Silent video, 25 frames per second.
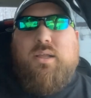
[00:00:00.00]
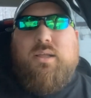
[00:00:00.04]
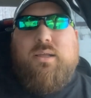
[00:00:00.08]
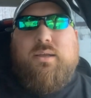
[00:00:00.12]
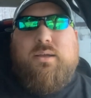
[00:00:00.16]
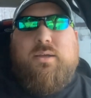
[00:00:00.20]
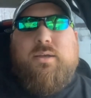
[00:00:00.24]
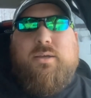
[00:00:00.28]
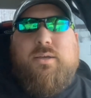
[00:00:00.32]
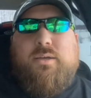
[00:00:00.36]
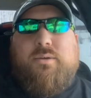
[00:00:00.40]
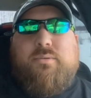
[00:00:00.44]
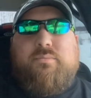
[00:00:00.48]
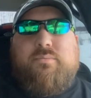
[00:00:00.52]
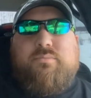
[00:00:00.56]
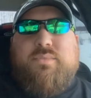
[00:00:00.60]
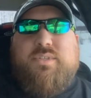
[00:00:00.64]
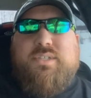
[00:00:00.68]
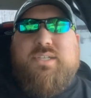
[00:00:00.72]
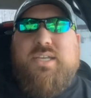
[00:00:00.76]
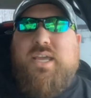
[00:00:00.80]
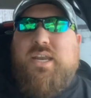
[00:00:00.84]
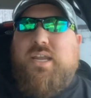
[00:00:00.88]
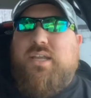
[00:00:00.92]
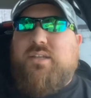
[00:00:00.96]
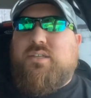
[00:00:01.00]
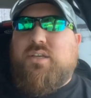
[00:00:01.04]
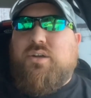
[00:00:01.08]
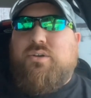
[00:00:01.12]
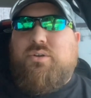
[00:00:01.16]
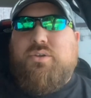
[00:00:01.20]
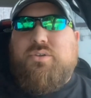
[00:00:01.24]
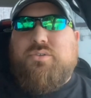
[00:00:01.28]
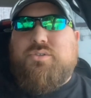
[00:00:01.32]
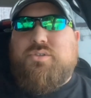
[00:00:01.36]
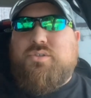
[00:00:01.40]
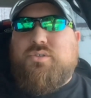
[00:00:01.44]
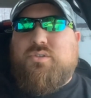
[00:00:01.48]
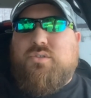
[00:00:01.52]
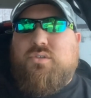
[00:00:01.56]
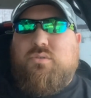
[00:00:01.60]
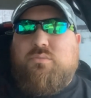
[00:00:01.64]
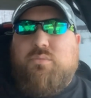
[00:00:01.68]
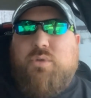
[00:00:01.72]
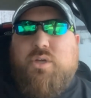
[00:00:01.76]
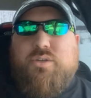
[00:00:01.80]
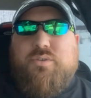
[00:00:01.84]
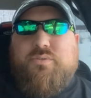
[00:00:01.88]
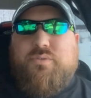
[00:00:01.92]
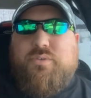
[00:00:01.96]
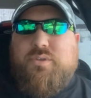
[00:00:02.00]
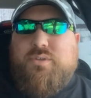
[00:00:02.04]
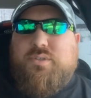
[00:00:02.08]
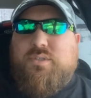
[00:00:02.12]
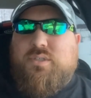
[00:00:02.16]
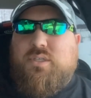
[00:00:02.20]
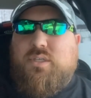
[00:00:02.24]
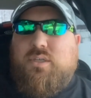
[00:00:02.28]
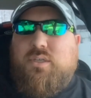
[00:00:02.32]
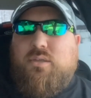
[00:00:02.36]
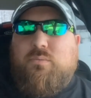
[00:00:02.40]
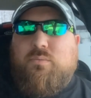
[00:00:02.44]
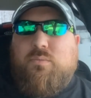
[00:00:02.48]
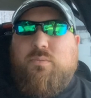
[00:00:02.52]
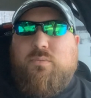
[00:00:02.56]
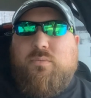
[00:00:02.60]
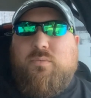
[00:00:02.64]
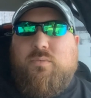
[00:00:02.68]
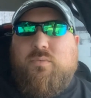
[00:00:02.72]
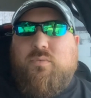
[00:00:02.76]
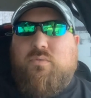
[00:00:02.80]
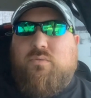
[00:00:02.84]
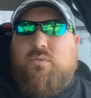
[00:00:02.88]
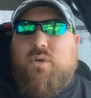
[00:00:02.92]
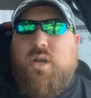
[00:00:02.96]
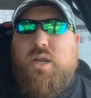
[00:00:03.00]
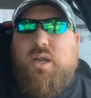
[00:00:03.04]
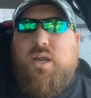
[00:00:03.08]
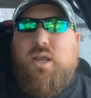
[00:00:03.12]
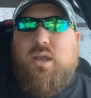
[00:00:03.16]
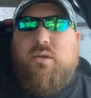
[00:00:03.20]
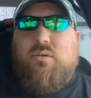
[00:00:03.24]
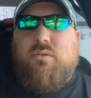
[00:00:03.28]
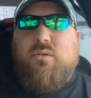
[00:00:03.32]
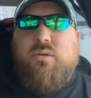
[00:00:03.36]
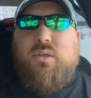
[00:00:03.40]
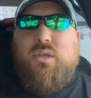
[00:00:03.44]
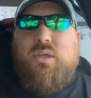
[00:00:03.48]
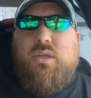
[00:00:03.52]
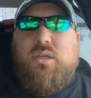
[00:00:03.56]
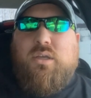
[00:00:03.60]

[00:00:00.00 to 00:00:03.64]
San Antonio is just too much for this team right now.